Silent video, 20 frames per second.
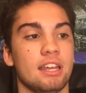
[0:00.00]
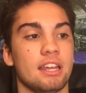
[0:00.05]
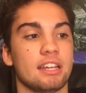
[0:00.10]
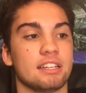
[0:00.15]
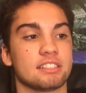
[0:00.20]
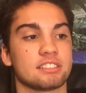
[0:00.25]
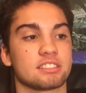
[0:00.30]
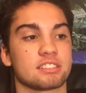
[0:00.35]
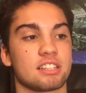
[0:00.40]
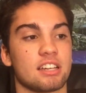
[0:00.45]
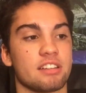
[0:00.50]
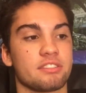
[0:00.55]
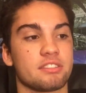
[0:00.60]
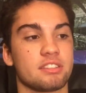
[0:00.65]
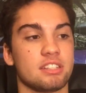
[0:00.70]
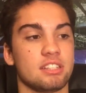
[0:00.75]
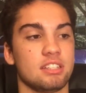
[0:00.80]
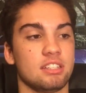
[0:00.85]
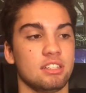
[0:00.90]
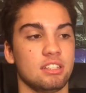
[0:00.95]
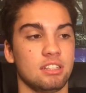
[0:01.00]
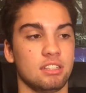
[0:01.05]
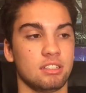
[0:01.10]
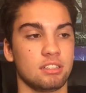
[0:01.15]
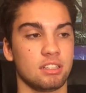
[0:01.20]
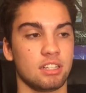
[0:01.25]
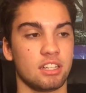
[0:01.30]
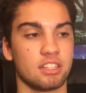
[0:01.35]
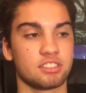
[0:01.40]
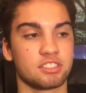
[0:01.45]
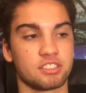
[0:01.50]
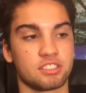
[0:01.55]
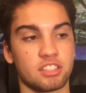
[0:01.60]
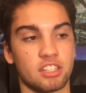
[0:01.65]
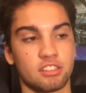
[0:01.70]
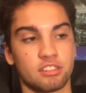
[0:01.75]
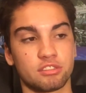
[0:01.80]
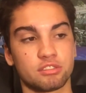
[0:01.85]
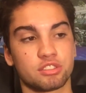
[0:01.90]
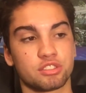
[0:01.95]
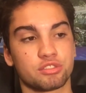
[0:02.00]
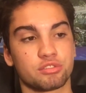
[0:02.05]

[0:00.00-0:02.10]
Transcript: and it's got the centered